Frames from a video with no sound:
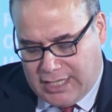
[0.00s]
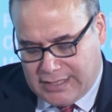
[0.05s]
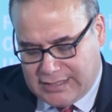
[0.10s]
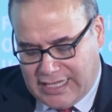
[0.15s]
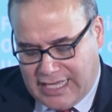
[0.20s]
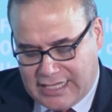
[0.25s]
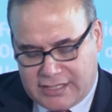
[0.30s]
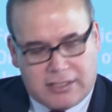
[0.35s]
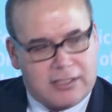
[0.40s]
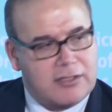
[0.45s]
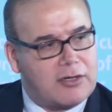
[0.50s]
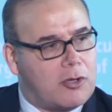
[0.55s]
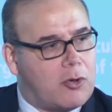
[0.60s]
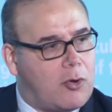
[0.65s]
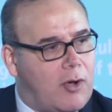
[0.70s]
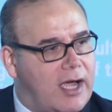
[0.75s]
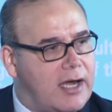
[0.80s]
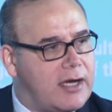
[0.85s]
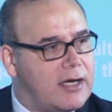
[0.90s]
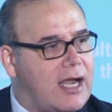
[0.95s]
And that
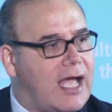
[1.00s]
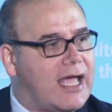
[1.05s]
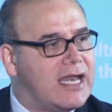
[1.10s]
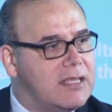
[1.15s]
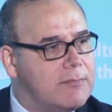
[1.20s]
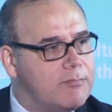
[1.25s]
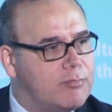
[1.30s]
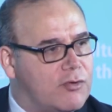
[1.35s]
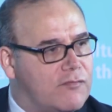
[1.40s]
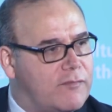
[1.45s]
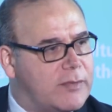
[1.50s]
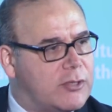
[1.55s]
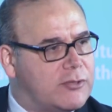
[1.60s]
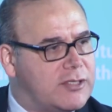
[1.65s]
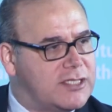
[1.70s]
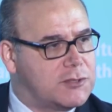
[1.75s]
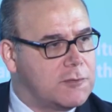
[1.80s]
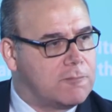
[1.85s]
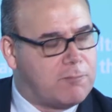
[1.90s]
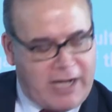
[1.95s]
required an improvement
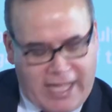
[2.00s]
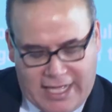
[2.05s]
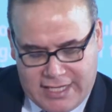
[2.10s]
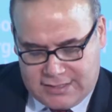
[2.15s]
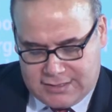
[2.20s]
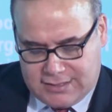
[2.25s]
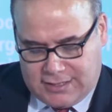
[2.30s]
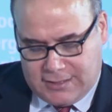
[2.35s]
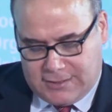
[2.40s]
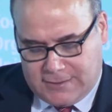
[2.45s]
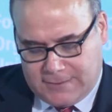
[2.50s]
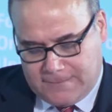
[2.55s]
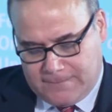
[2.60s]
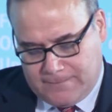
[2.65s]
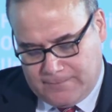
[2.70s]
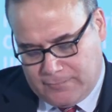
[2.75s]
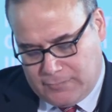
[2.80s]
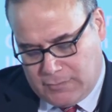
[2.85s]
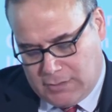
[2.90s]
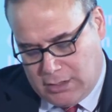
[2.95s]
on the supply side.
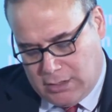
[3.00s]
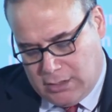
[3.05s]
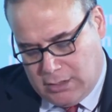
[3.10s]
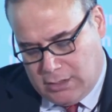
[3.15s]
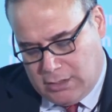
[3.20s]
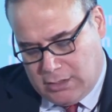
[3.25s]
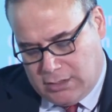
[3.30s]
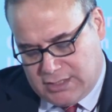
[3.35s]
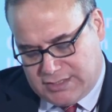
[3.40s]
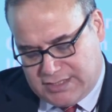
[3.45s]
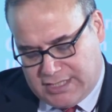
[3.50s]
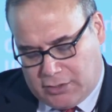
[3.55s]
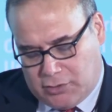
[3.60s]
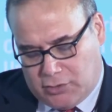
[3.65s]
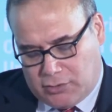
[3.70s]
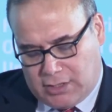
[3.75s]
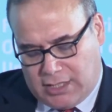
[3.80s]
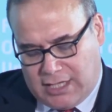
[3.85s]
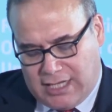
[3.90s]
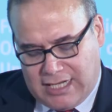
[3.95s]
The
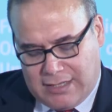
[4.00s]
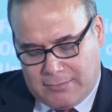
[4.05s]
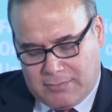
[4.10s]
second